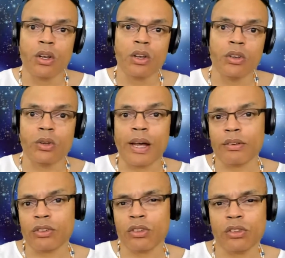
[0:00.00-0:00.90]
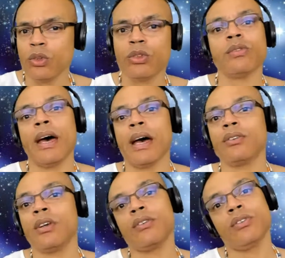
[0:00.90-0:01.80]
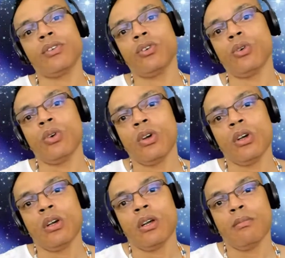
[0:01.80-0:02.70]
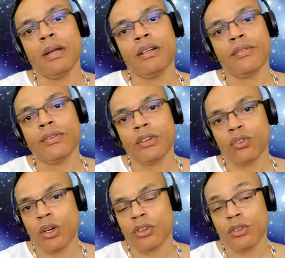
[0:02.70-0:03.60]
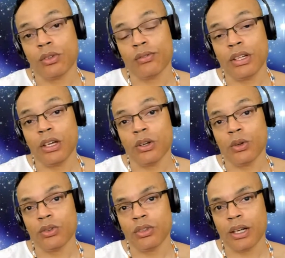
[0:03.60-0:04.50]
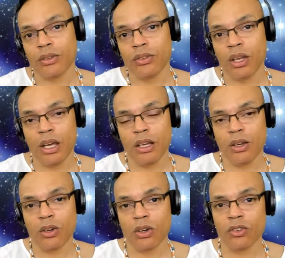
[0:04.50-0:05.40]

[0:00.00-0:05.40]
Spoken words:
You'll have exclusive access to many different instructional videos that'll take your